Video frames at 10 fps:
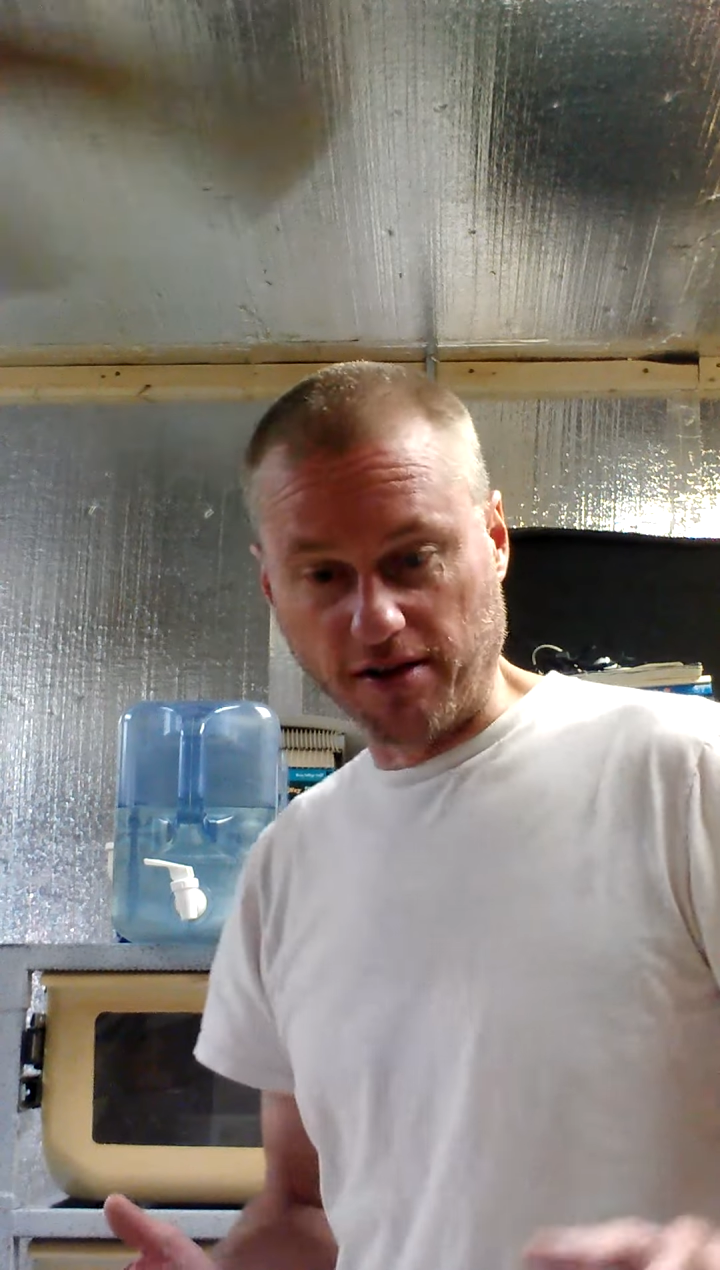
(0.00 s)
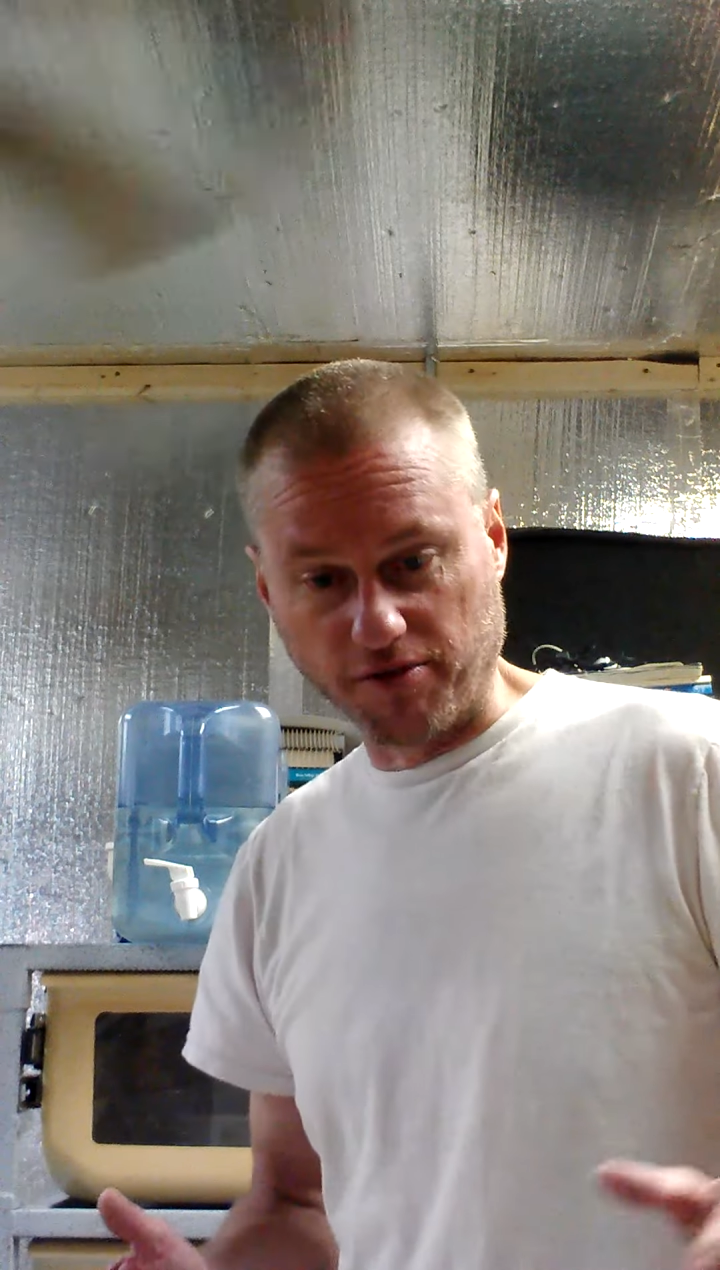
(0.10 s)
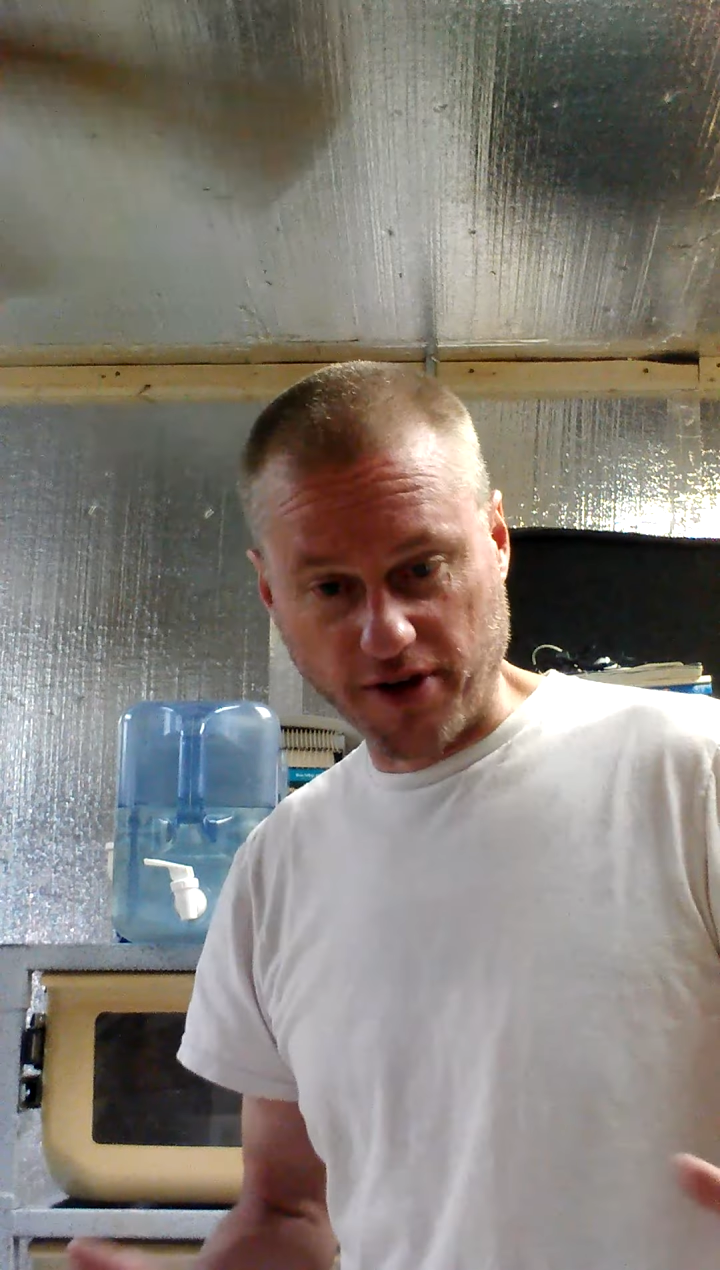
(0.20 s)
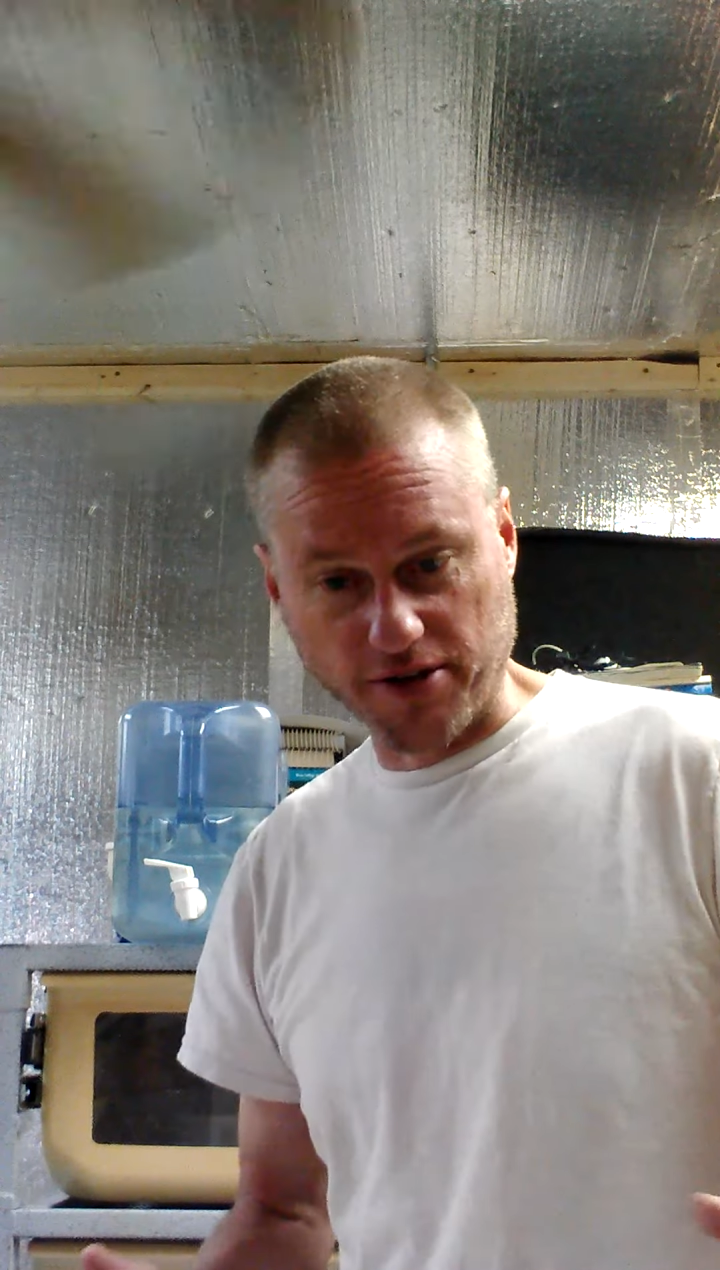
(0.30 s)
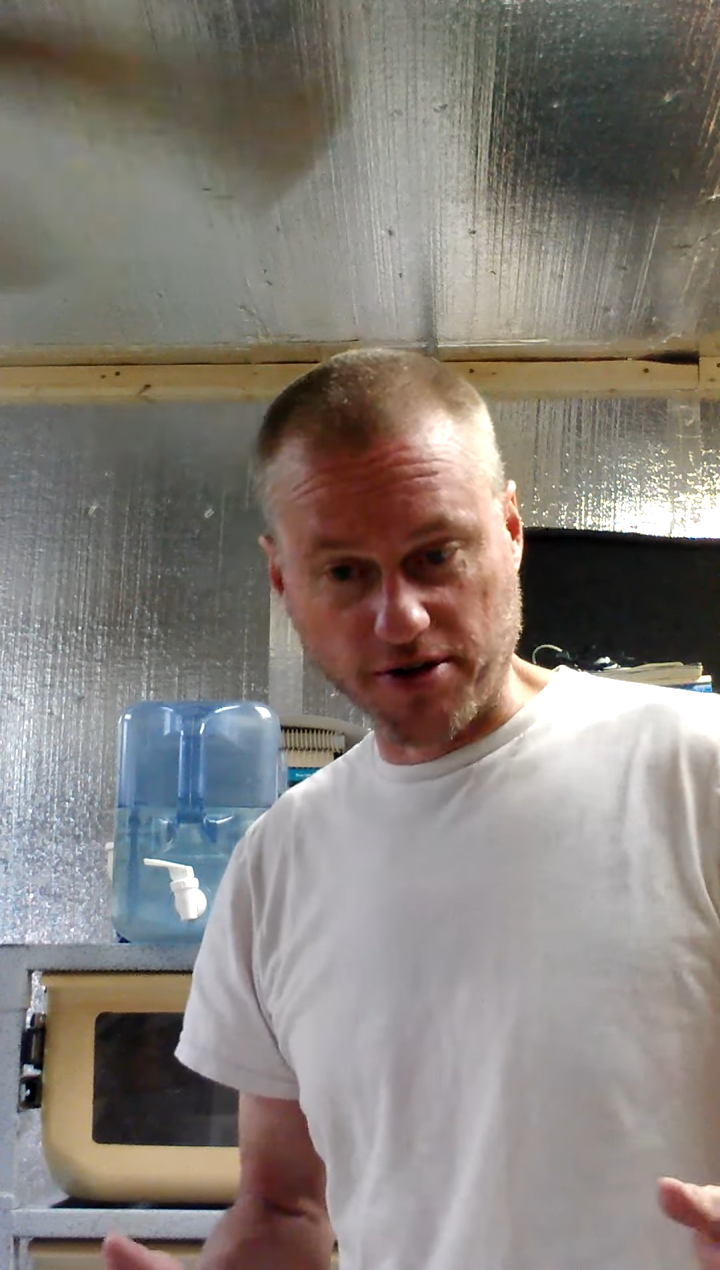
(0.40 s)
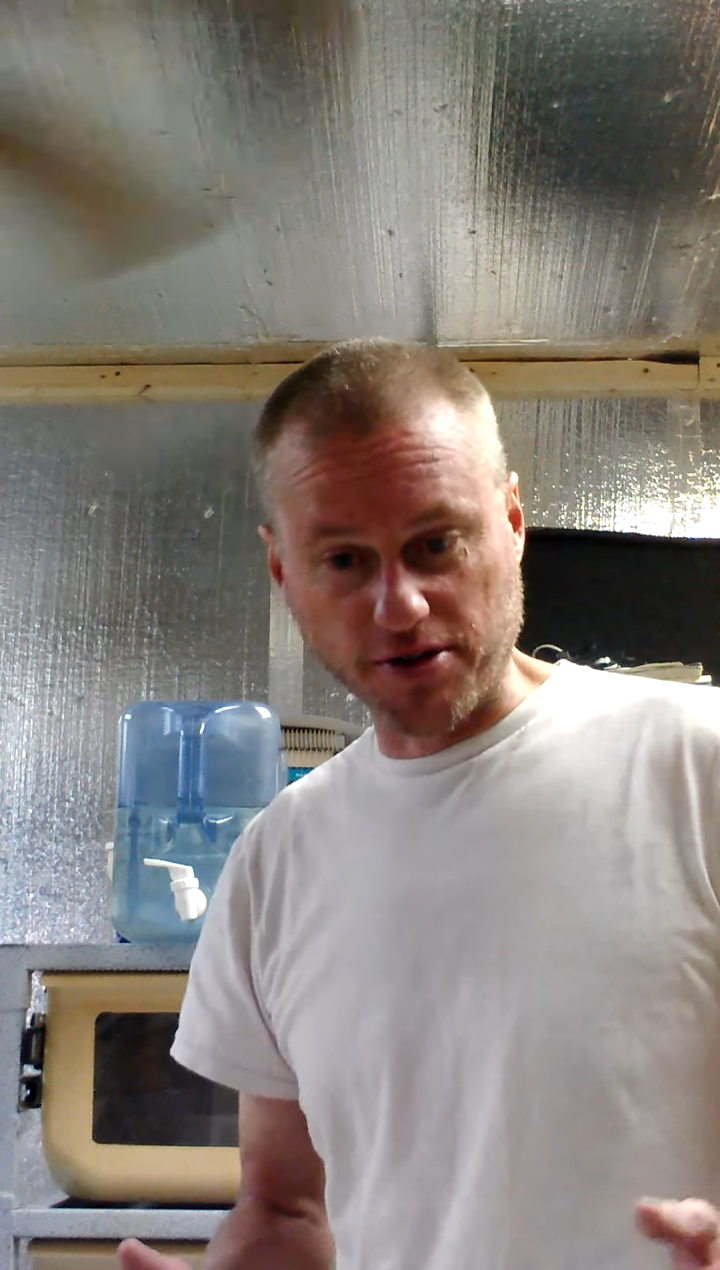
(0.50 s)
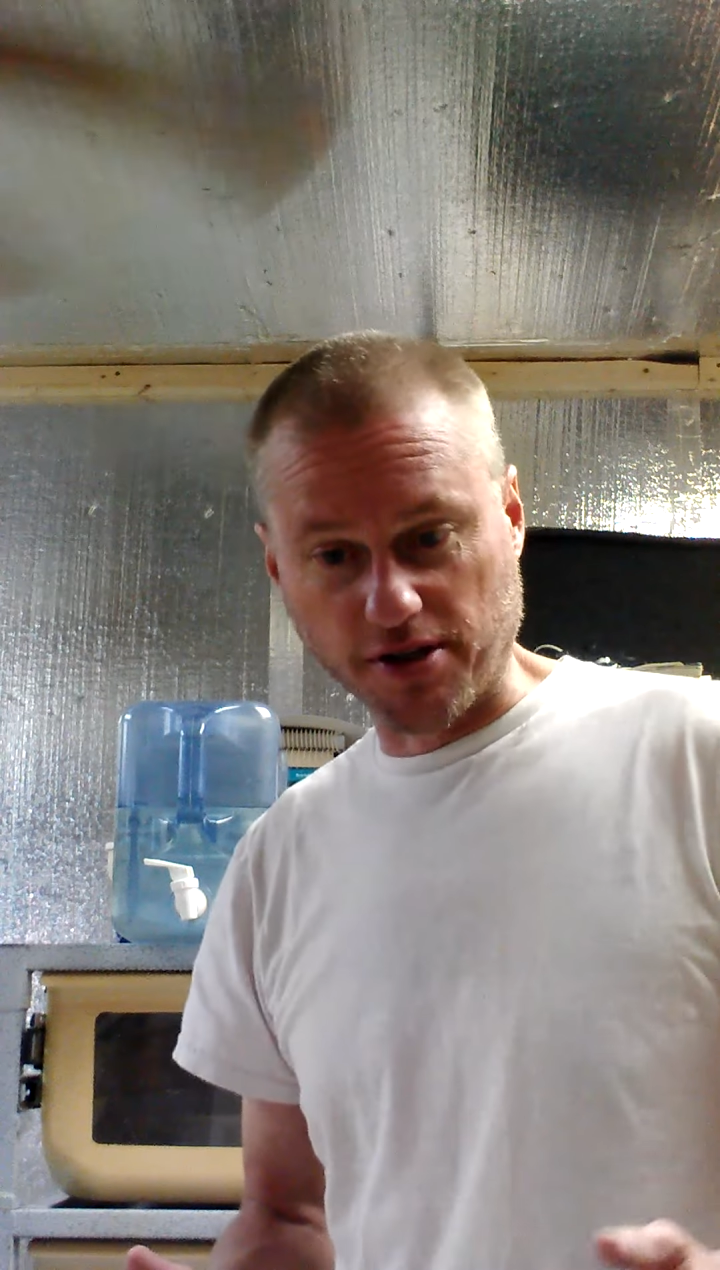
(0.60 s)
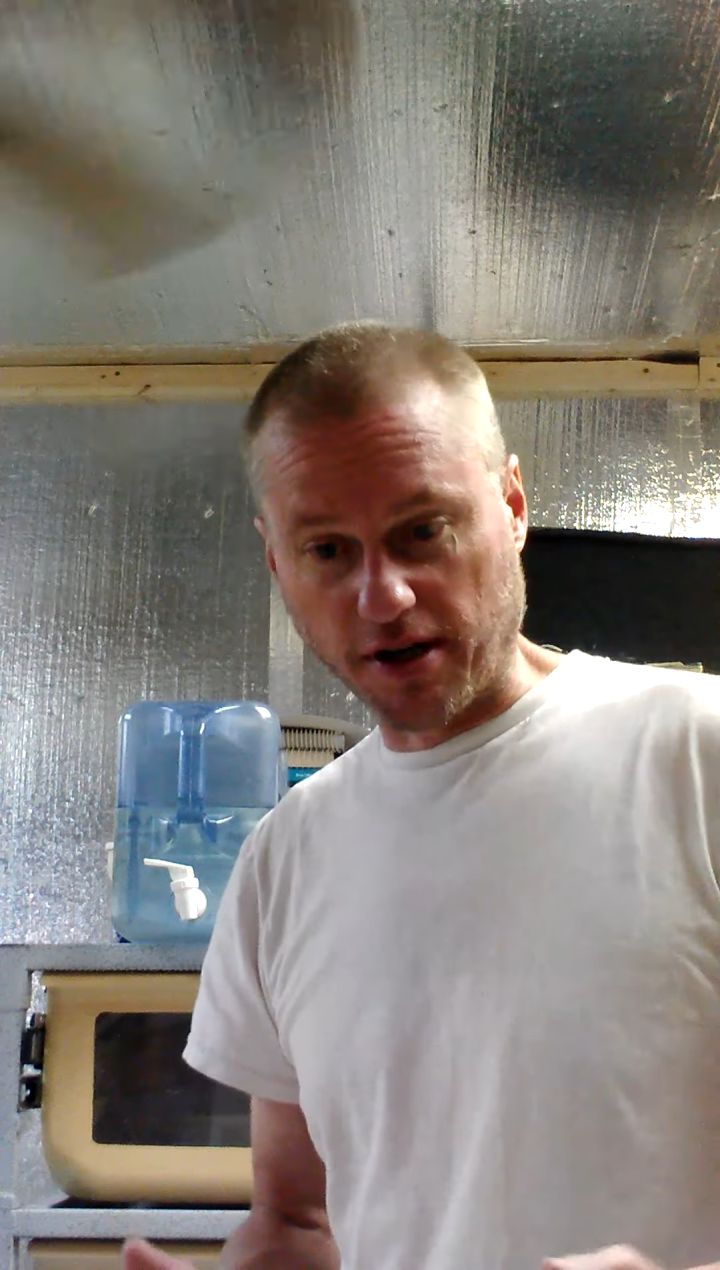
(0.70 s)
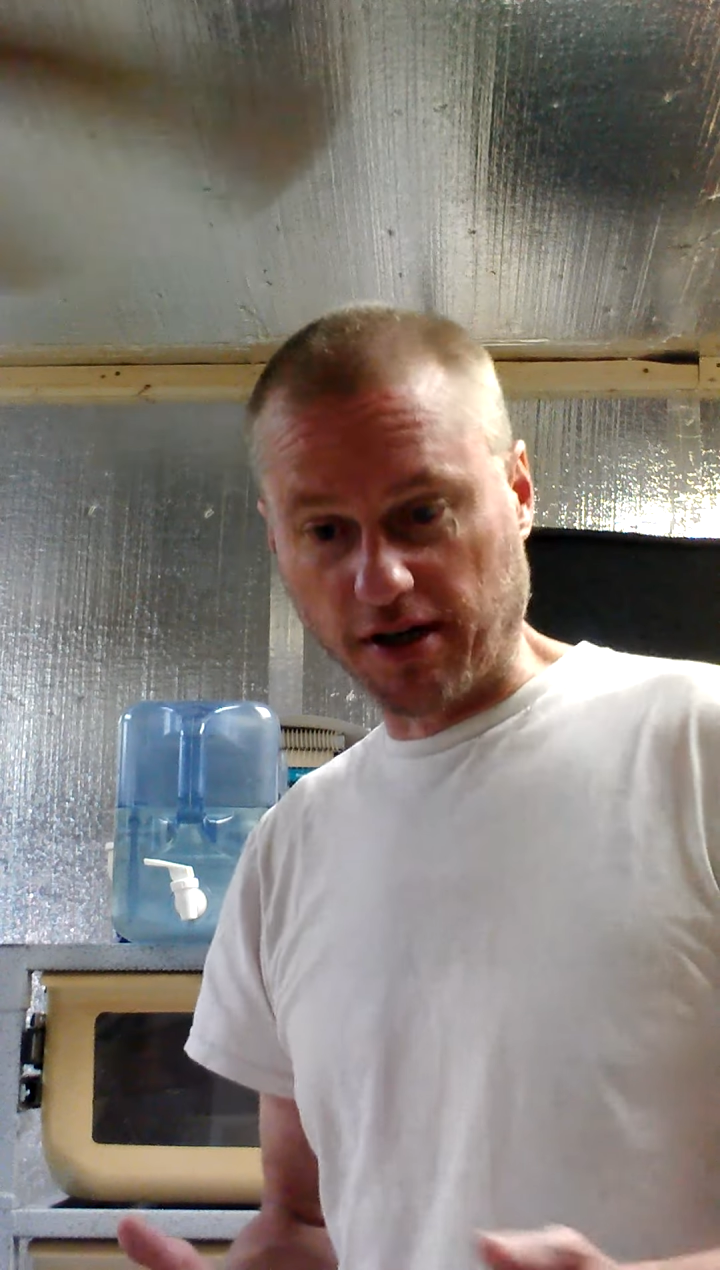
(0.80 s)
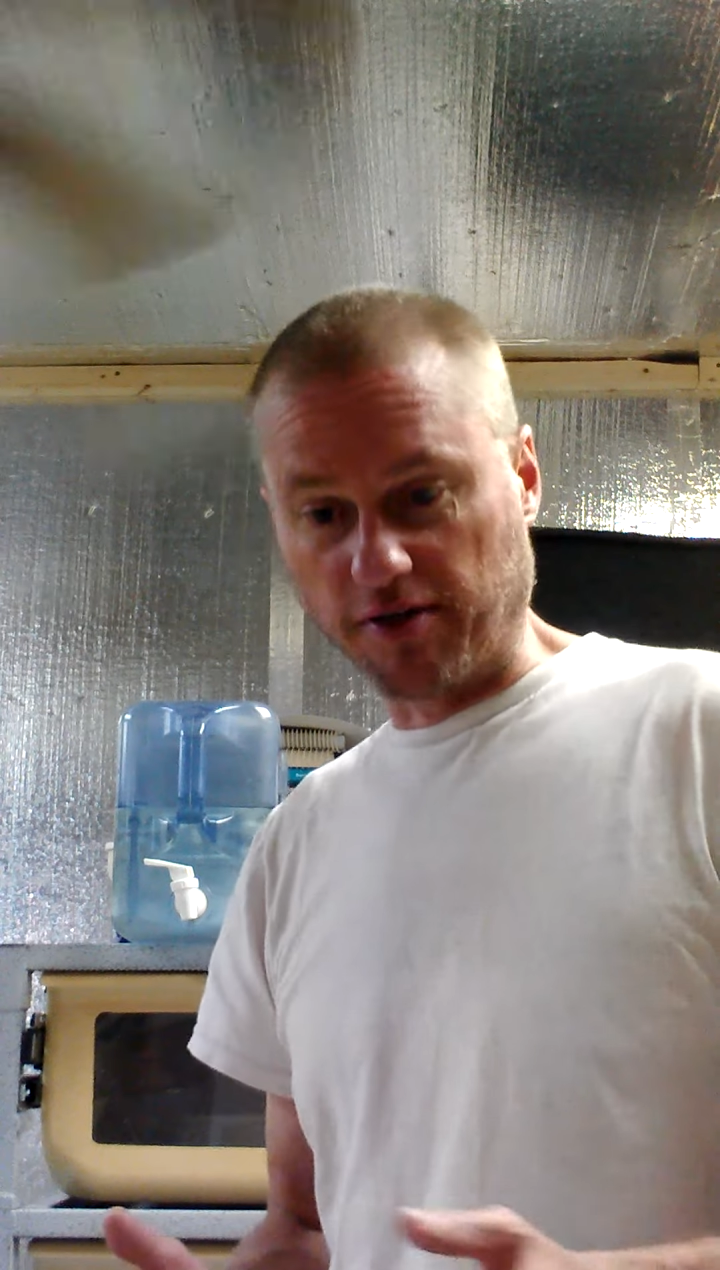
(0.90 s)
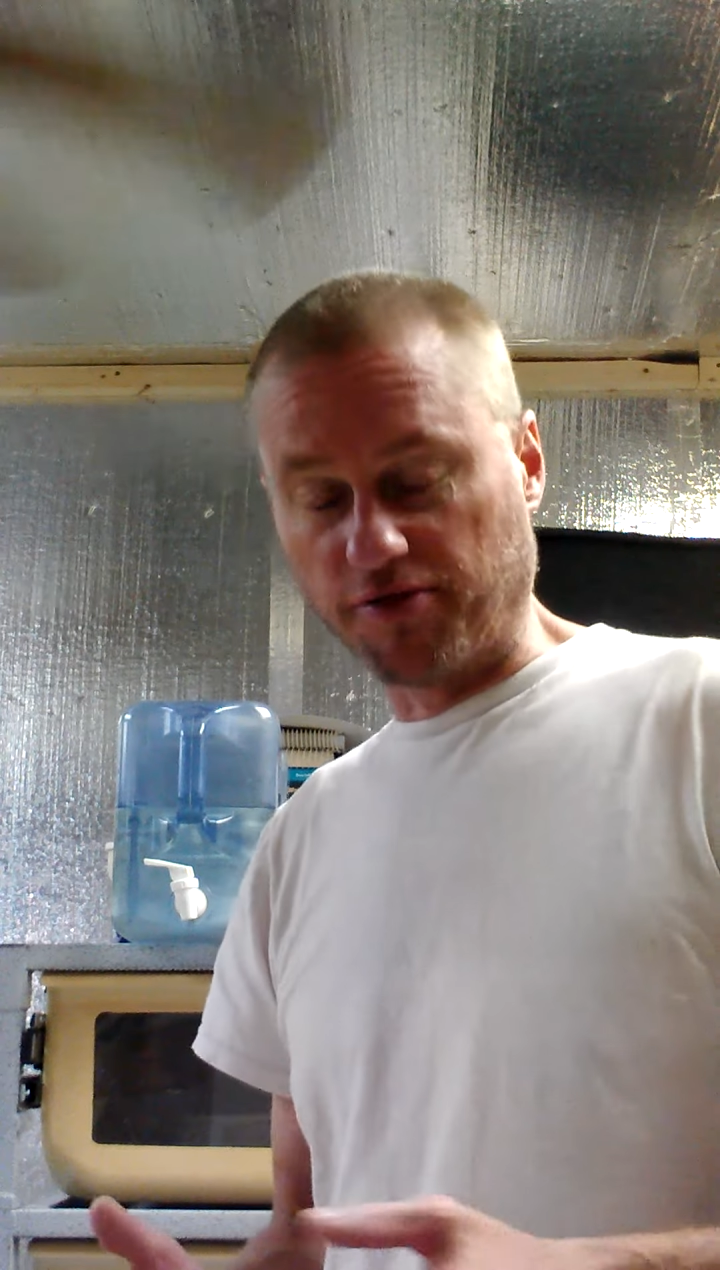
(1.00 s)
inventors of